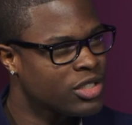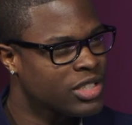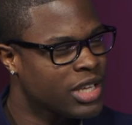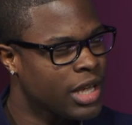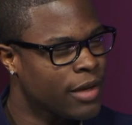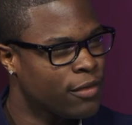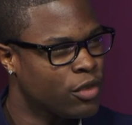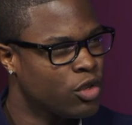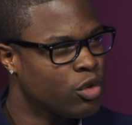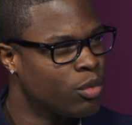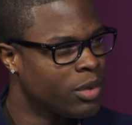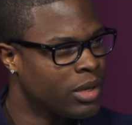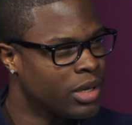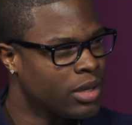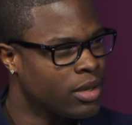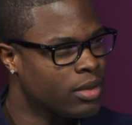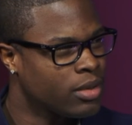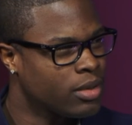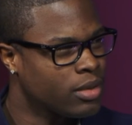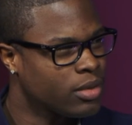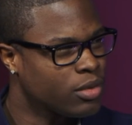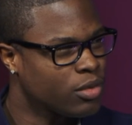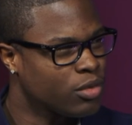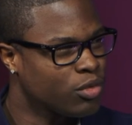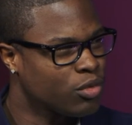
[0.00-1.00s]
have you been
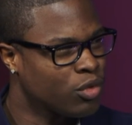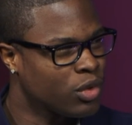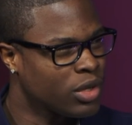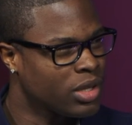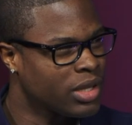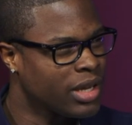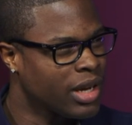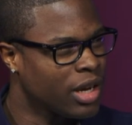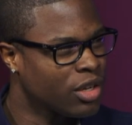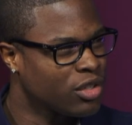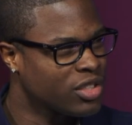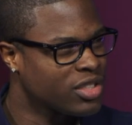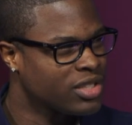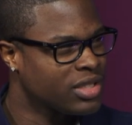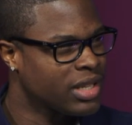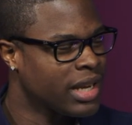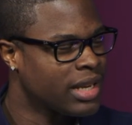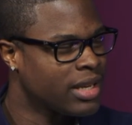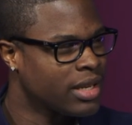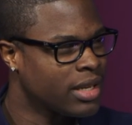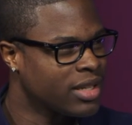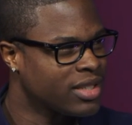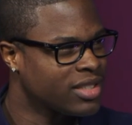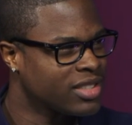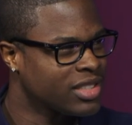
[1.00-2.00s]
really
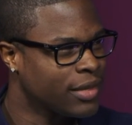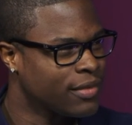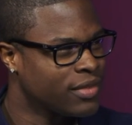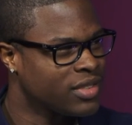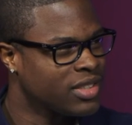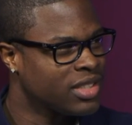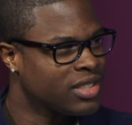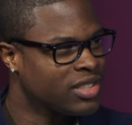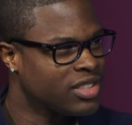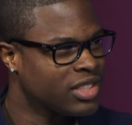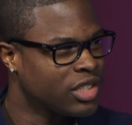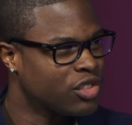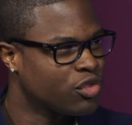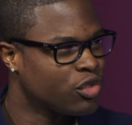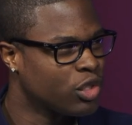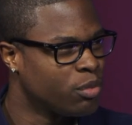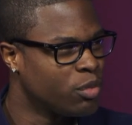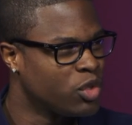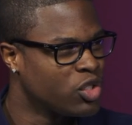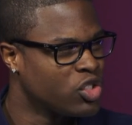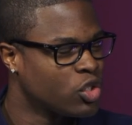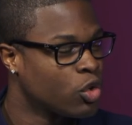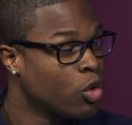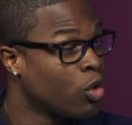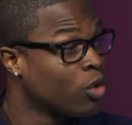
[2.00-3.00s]
understanding 17th century
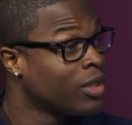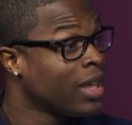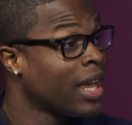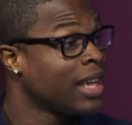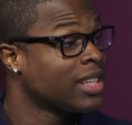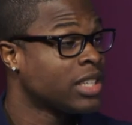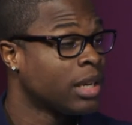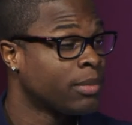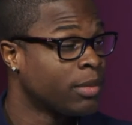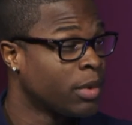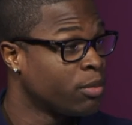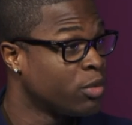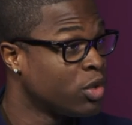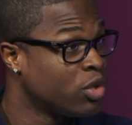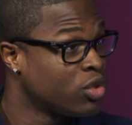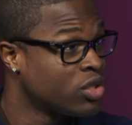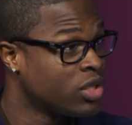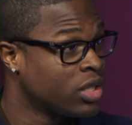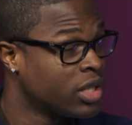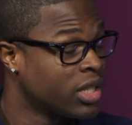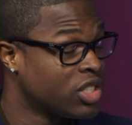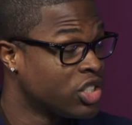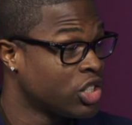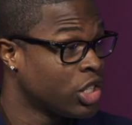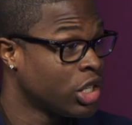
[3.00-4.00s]
music or that type of music
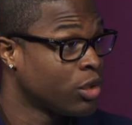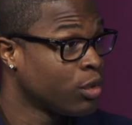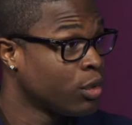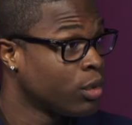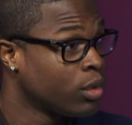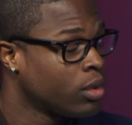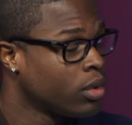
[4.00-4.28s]
in general?